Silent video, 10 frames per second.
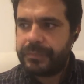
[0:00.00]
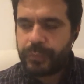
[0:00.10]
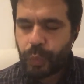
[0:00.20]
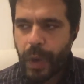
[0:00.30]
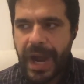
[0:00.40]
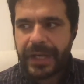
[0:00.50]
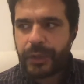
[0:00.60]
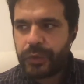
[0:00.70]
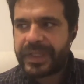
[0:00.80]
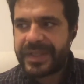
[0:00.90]
one
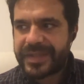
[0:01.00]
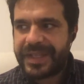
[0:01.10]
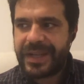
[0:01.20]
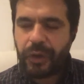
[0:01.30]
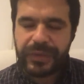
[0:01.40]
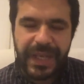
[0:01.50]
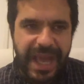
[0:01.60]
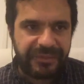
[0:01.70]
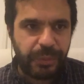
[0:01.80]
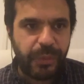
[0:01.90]
can say that on the
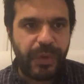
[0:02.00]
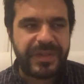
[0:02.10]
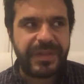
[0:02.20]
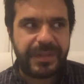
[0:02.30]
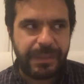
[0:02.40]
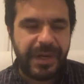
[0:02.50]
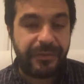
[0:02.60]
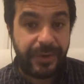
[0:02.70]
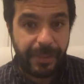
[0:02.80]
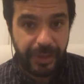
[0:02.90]
left, one sees similar
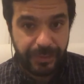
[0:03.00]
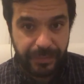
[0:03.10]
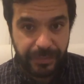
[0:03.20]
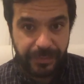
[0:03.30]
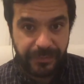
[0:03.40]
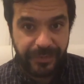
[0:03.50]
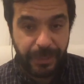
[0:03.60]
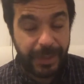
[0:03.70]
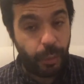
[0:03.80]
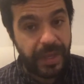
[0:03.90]

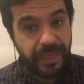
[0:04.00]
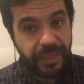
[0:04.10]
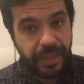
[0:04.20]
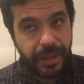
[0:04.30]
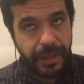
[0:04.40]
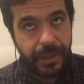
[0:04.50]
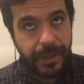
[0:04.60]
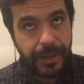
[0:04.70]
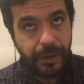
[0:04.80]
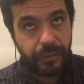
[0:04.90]
phenomena with,
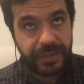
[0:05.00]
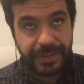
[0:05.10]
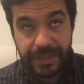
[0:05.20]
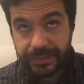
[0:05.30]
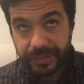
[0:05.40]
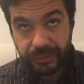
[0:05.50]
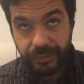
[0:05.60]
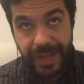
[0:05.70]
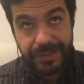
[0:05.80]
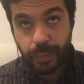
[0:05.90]
or similar
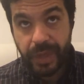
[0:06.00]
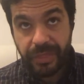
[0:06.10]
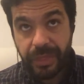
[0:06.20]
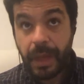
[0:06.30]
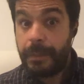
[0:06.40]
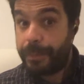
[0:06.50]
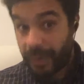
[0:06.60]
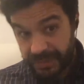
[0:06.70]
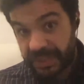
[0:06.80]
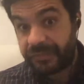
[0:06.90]
trends with
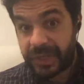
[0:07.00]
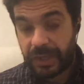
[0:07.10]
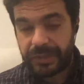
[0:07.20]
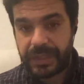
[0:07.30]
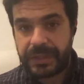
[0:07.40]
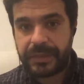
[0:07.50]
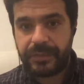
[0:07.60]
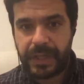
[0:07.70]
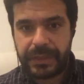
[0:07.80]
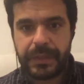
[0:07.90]
positive content,
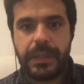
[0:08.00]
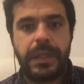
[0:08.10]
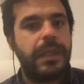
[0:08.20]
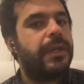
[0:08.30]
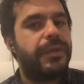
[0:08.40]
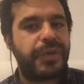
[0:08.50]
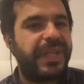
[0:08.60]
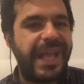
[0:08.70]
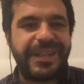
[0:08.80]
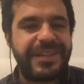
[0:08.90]
right? So,
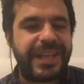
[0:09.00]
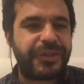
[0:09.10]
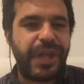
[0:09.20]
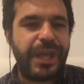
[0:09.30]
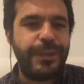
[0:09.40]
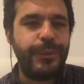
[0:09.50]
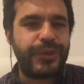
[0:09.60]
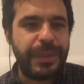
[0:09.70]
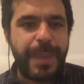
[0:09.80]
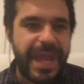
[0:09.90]
and there is actually a
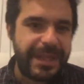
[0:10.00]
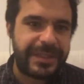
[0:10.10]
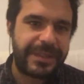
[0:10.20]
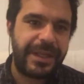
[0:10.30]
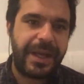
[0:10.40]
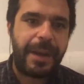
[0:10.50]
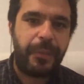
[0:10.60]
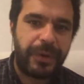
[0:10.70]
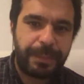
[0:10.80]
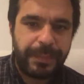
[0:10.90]
huge debate
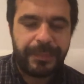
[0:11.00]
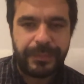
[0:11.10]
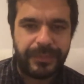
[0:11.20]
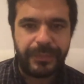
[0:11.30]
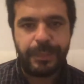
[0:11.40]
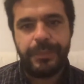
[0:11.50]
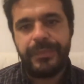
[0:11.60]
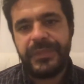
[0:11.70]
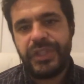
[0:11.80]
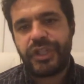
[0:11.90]
among
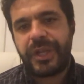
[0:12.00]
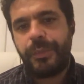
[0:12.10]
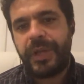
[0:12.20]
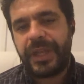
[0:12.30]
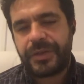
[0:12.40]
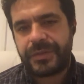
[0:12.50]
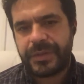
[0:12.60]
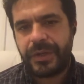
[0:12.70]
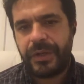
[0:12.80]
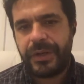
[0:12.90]
digital communication
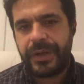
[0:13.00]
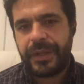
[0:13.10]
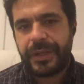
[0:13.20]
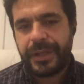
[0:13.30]
scholars